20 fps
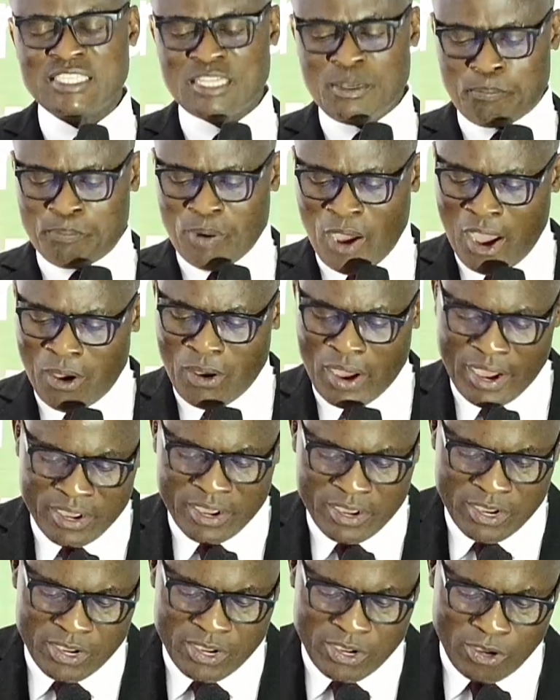the power
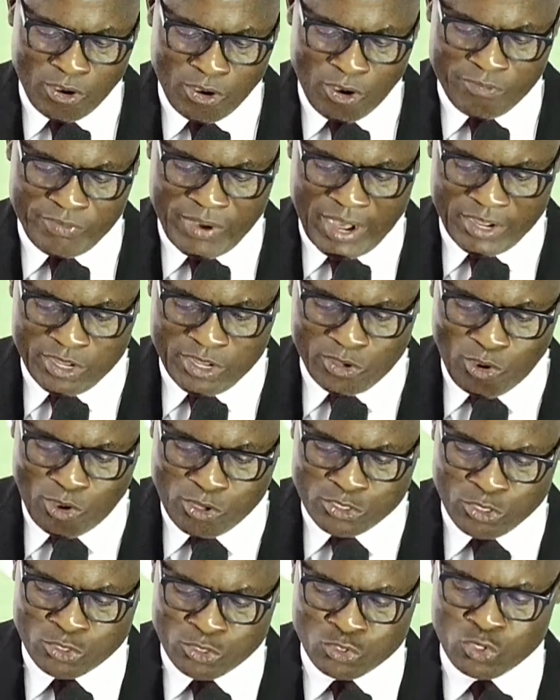of
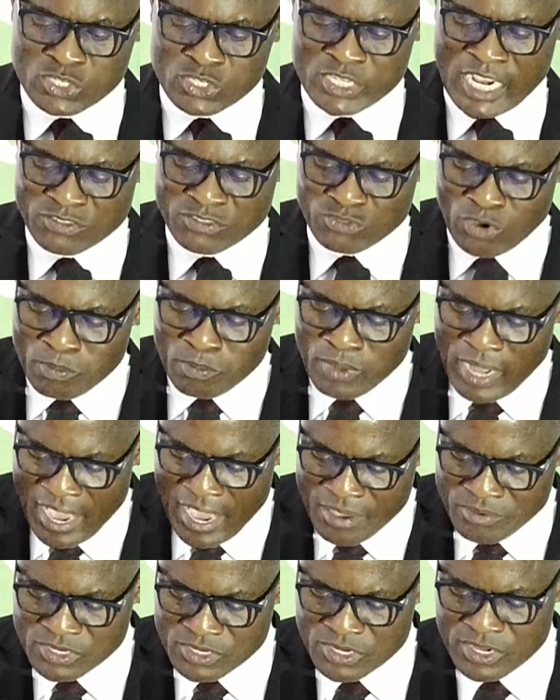agriculture to transform
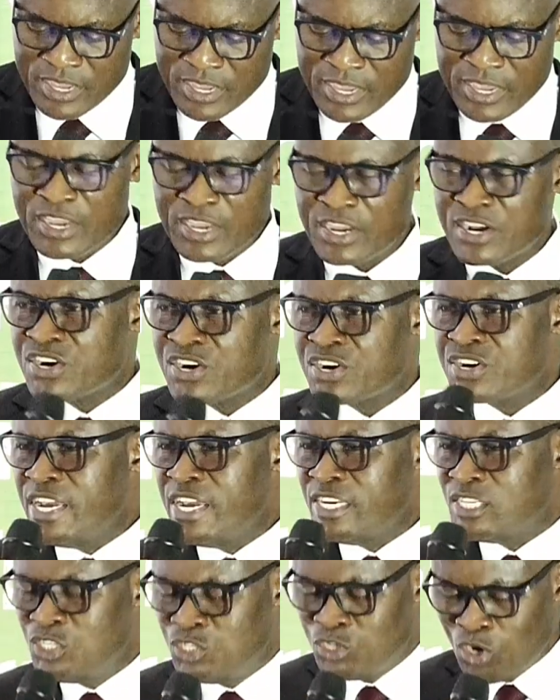lives,
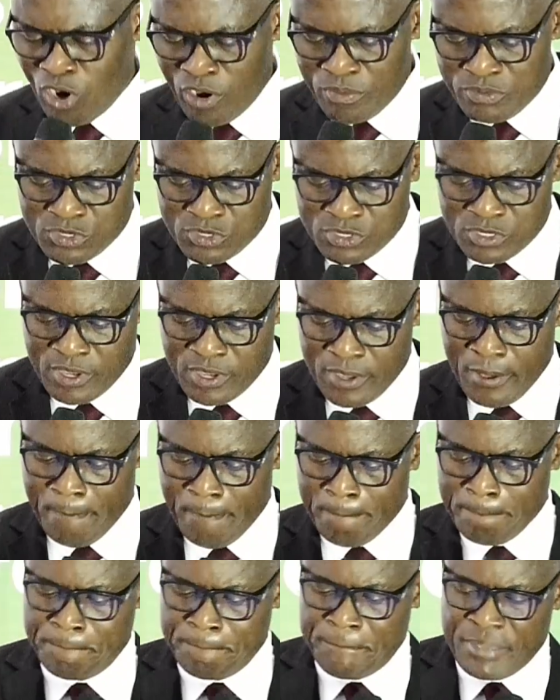create jobs,
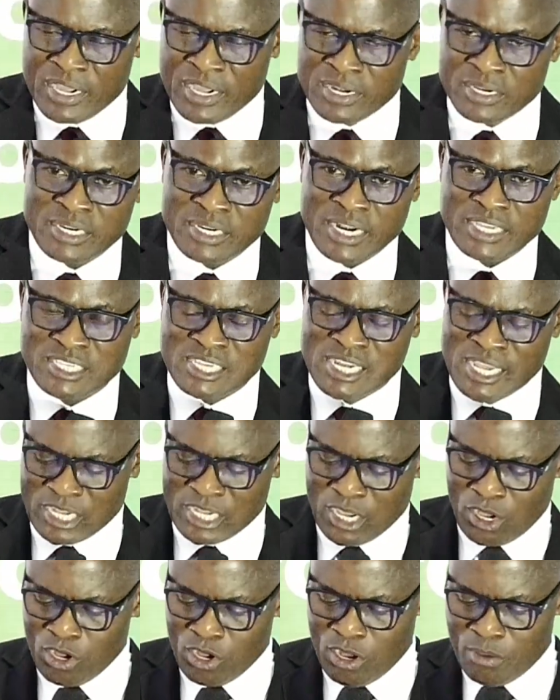build resilient
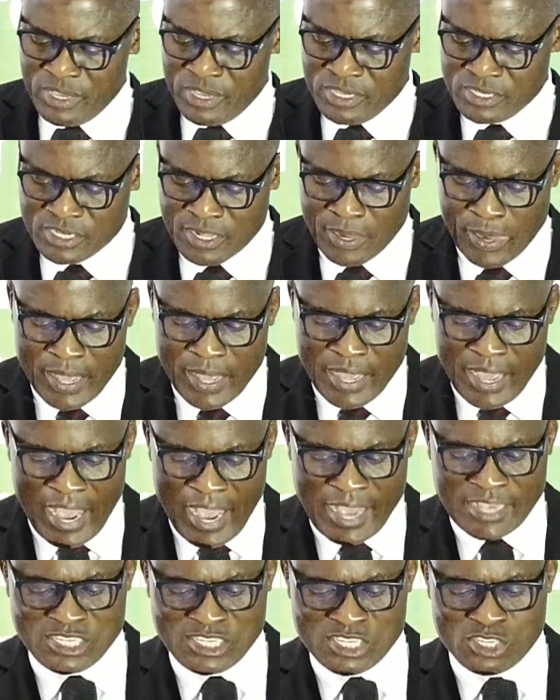economies,
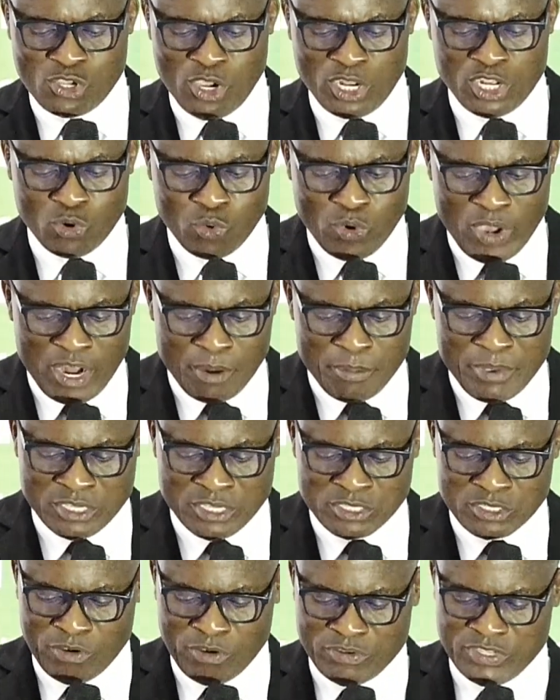and secure the well-being
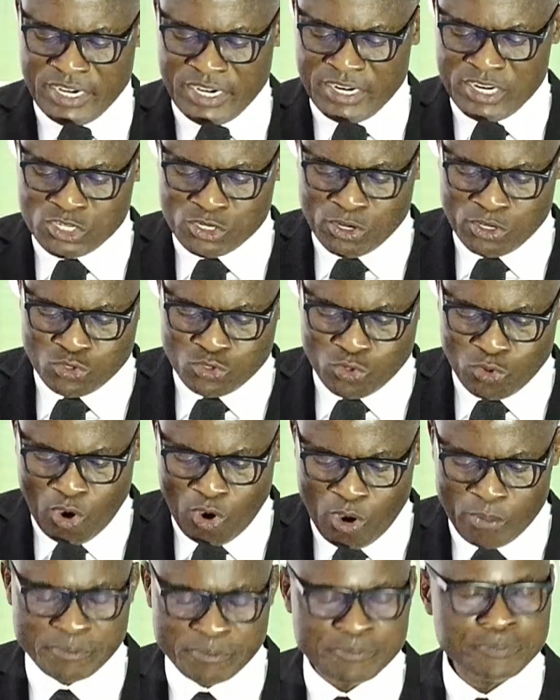of generations to come.